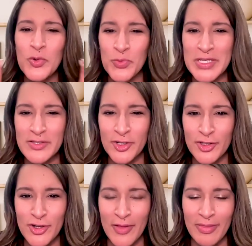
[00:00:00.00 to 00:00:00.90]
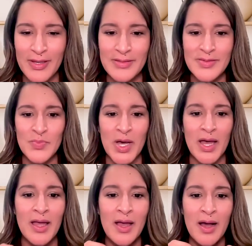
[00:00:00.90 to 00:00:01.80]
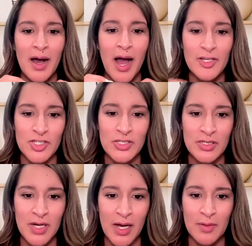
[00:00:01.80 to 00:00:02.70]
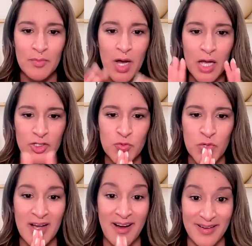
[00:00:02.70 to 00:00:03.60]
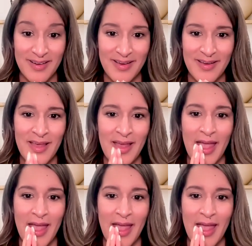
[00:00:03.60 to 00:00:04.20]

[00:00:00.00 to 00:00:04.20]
research on this, but ashwagandha